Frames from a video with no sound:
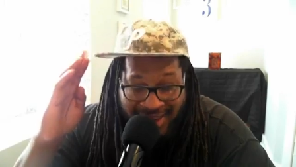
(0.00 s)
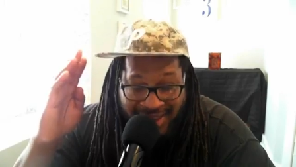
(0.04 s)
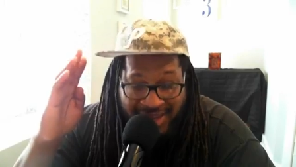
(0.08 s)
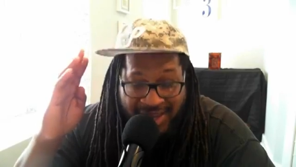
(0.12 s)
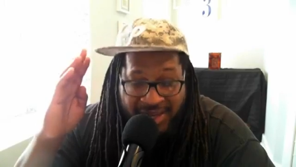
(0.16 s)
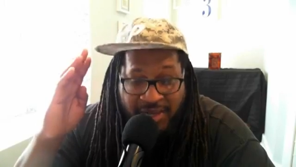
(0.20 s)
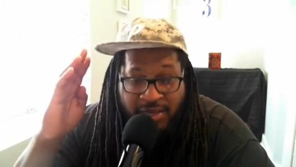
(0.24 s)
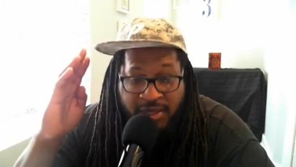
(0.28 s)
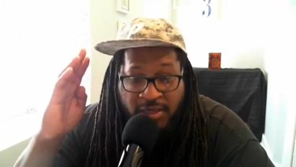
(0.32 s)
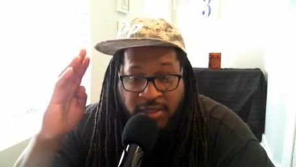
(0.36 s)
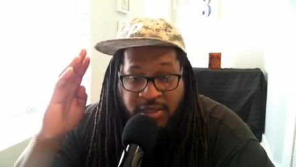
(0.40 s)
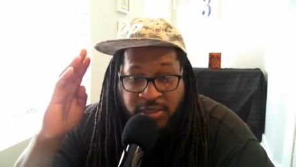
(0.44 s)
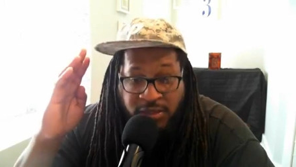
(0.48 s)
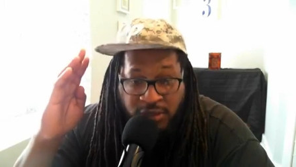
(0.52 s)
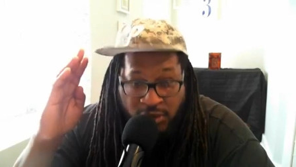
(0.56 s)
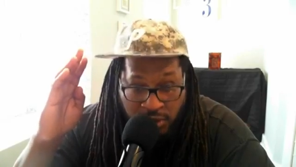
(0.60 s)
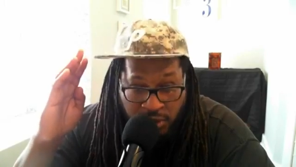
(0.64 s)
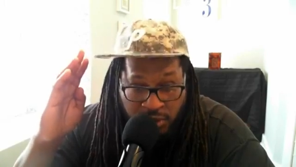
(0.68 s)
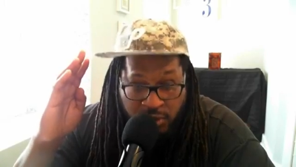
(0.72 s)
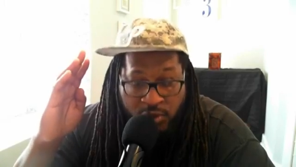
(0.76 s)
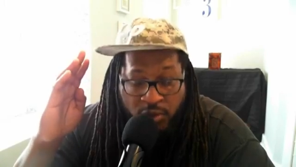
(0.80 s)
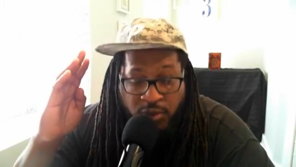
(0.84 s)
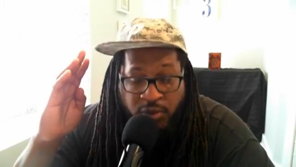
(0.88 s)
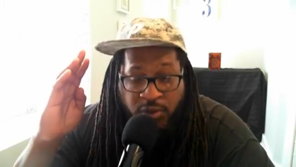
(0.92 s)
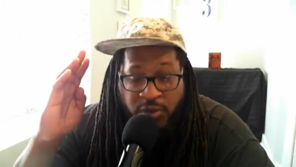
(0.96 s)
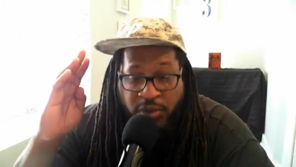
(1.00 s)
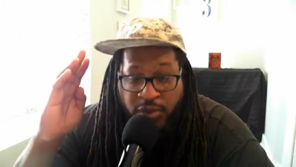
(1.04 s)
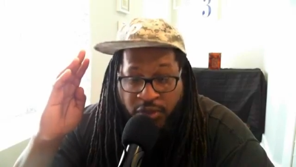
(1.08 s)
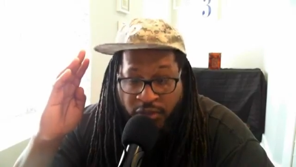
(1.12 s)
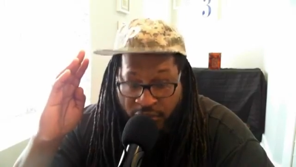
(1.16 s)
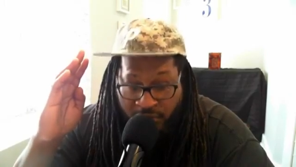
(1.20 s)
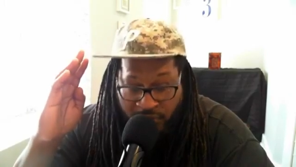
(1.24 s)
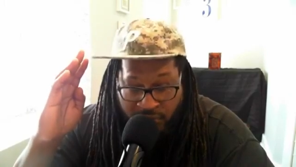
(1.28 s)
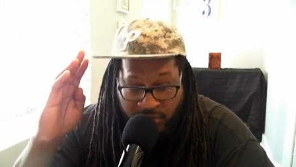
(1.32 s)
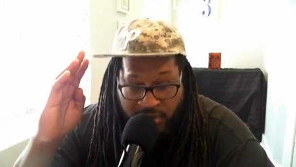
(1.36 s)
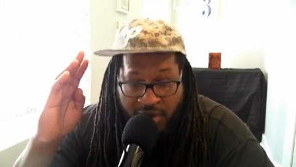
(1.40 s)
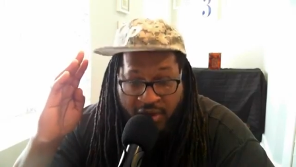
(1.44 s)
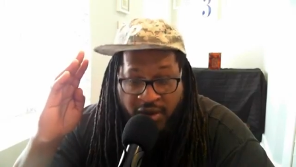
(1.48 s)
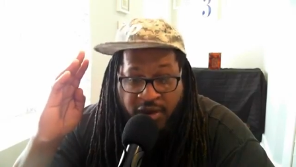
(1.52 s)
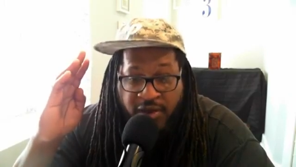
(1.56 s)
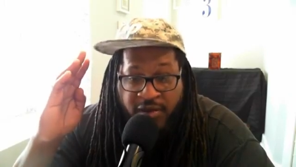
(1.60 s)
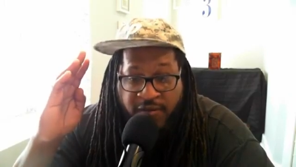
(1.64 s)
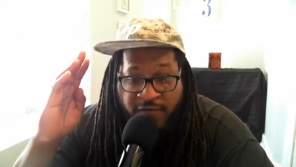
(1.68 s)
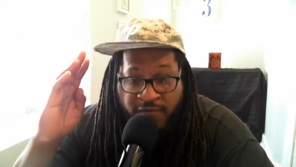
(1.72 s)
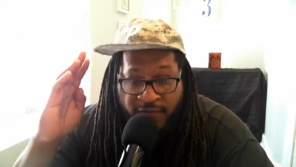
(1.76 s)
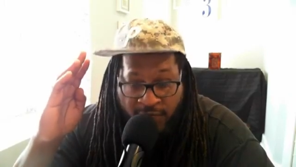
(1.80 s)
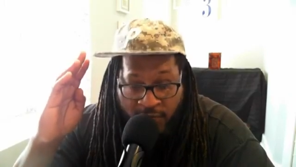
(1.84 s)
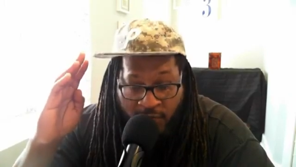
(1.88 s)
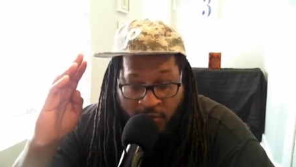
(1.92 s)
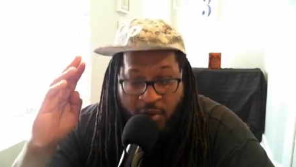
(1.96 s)
8, 2,
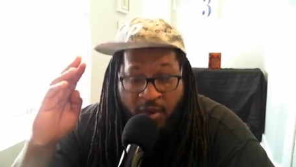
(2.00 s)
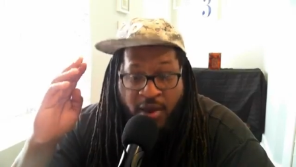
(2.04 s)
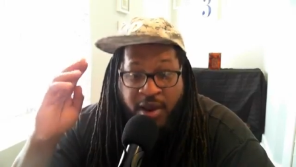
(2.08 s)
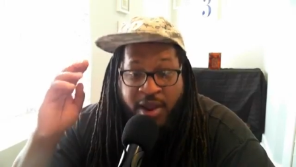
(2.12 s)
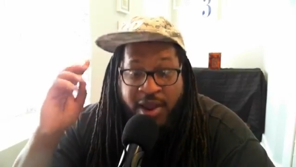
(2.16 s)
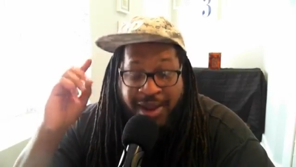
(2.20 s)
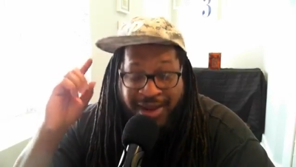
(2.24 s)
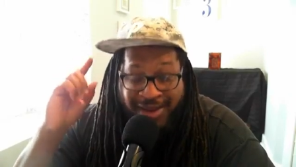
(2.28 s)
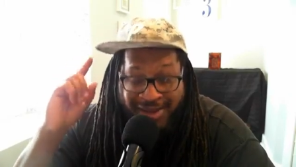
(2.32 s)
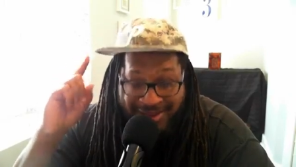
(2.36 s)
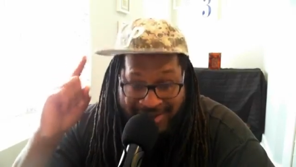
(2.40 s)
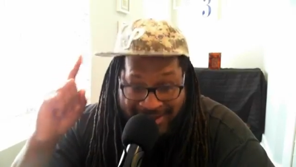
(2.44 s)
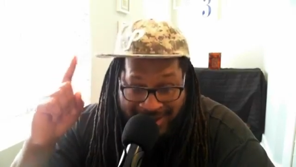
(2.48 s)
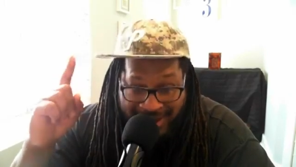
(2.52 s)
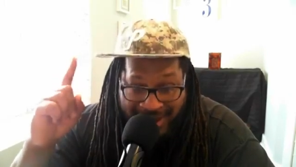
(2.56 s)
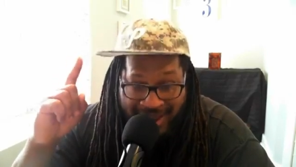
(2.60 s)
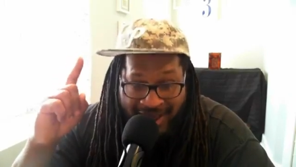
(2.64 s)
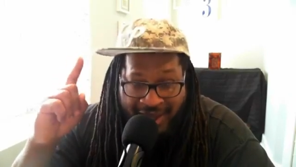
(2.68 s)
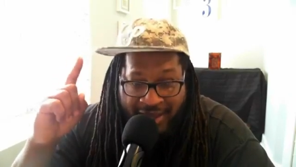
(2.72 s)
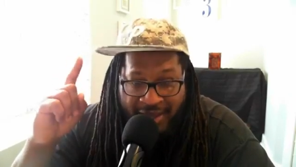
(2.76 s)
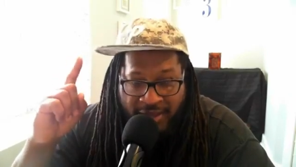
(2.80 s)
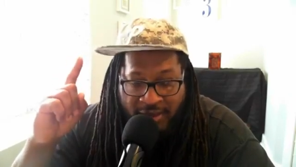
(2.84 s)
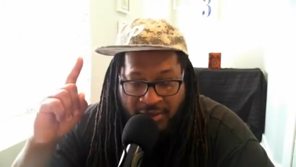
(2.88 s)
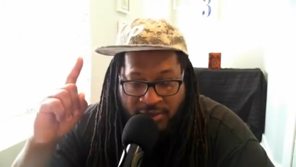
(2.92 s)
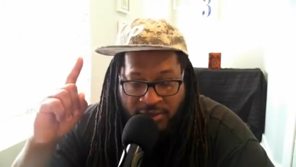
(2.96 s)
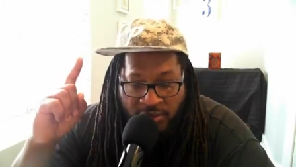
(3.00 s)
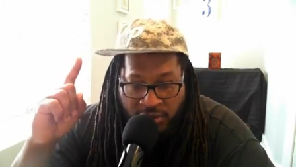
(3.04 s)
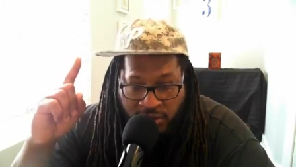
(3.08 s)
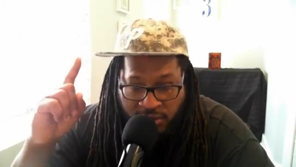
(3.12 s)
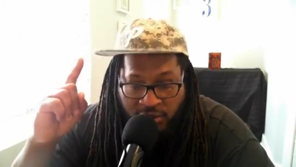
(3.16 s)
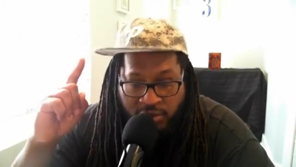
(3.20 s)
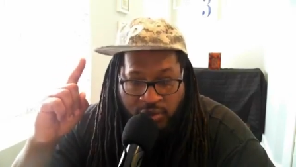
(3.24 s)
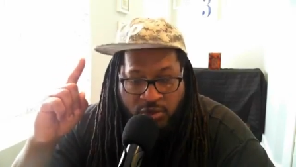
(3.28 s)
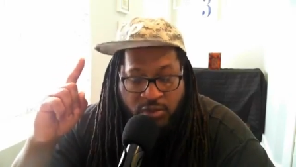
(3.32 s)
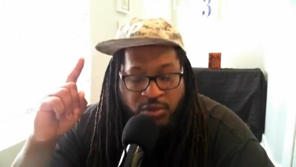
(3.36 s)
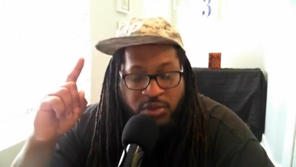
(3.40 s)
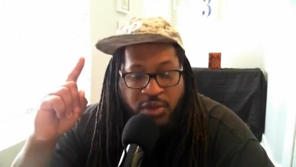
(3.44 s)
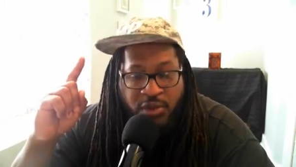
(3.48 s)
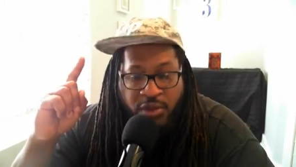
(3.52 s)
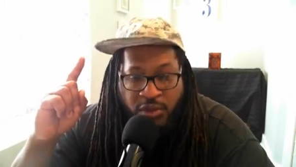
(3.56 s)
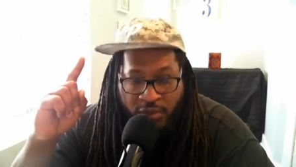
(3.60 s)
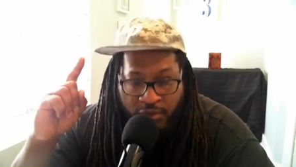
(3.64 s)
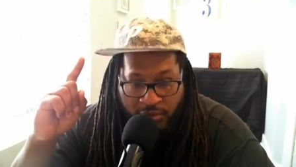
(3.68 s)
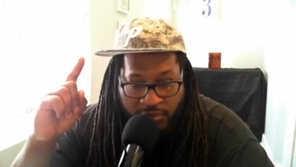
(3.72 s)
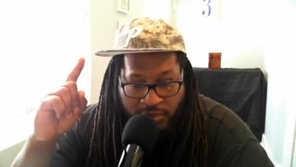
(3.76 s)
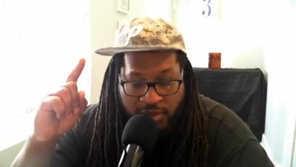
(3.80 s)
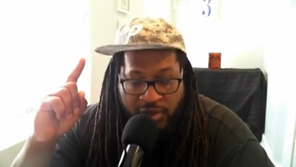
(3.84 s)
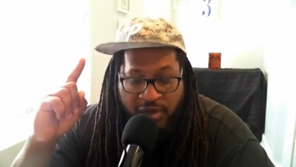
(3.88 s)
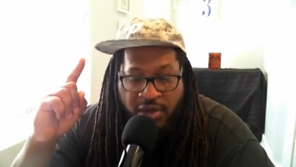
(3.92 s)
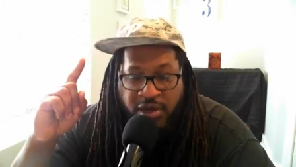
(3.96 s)
3, 4, 9, 2,
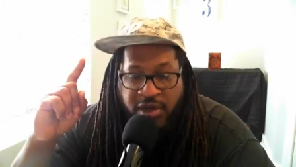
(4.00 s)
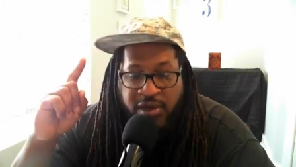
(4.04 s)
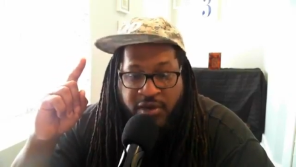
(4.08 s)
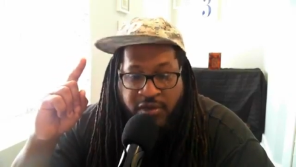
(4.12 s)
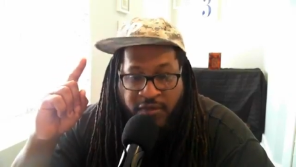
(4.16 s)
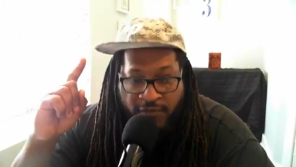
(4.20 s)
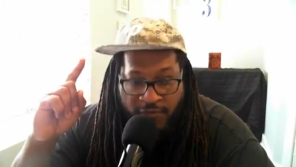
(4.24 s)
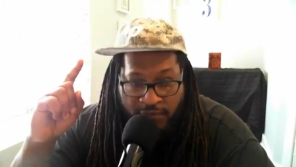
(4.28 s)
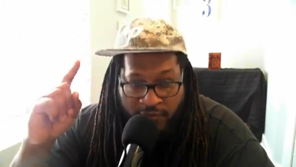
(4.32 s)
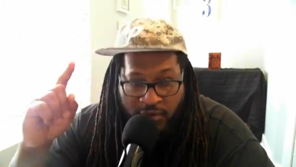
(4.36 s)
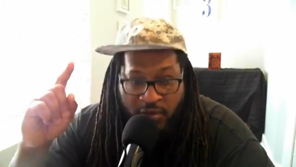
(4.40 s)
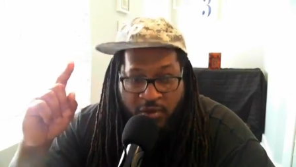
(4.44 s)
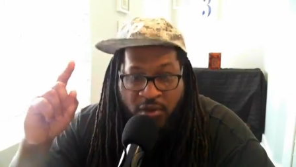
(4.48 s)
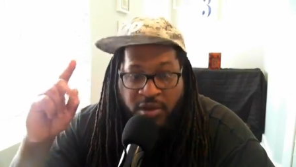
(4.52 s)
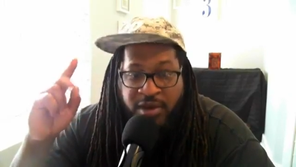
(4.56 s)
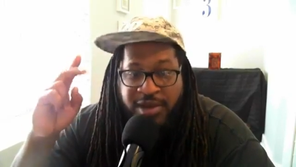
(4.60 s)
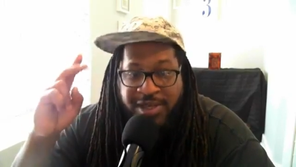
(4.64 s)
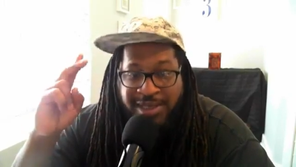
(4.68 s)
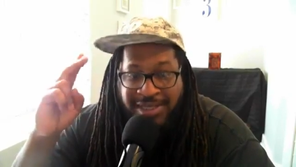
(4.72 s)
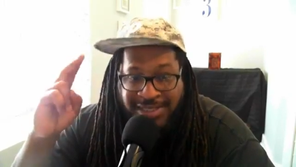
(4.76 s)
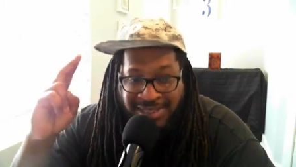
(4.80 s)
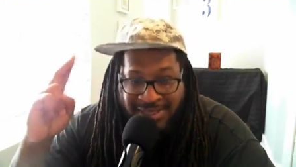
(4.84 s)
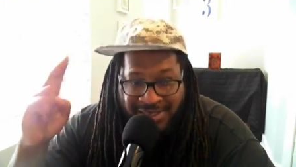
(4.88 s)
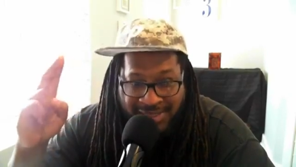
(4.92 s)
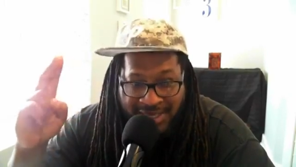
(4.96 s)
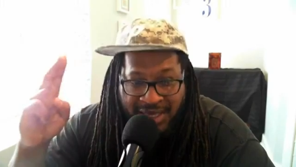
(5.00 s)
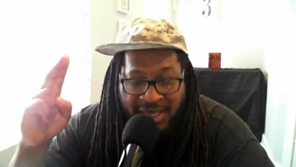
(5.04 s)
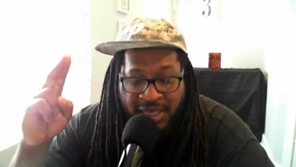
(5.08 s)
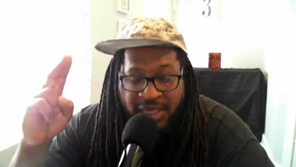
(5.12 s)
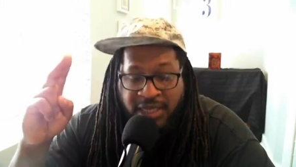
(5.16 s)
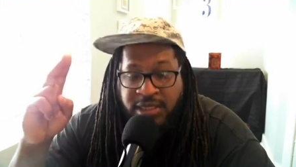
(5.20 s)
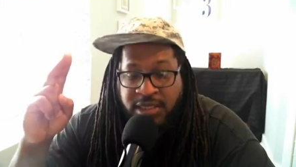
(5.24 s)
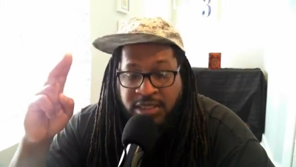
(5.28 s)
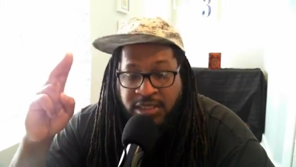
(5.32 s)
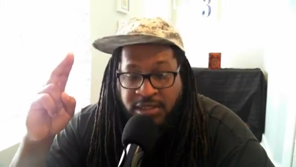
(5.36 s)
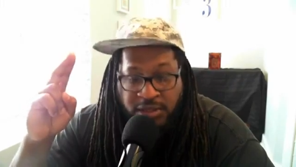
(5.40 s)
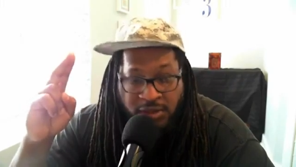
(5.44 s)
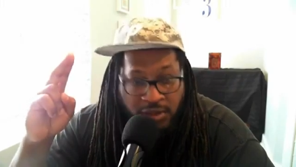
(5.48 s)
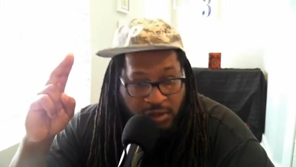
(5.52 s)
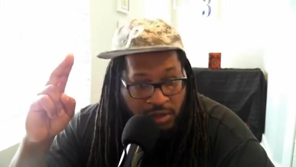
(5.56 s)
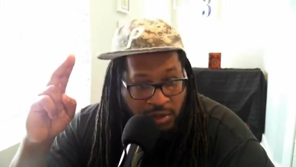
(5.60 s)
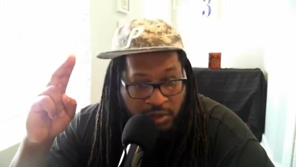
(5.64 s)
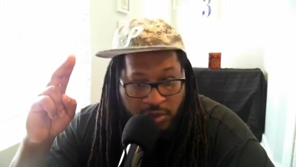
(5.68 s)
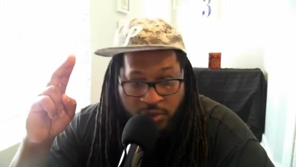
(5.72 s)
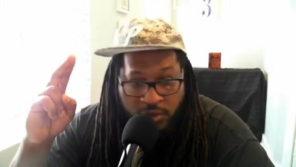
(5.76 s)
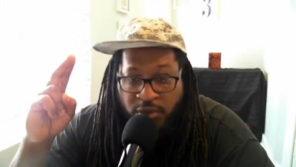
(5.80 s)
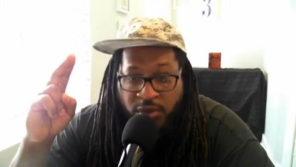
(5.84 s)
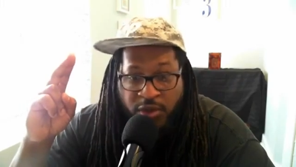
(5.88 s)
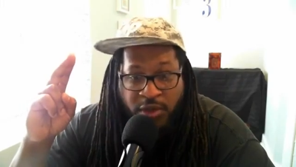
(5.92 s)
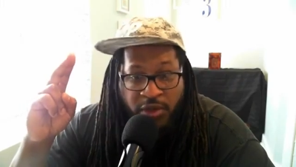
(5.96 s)
3, 4, 10,
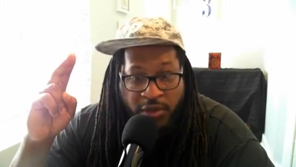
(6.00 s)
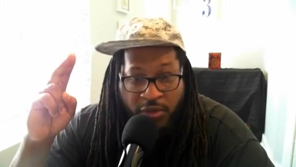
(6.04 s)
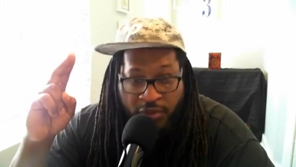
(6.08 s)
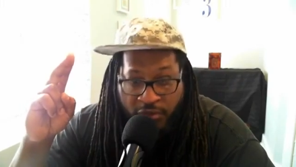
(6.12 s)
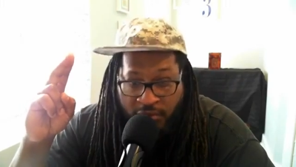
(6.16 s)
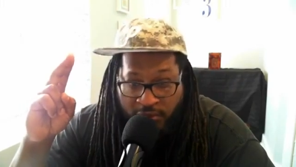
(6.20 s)
2,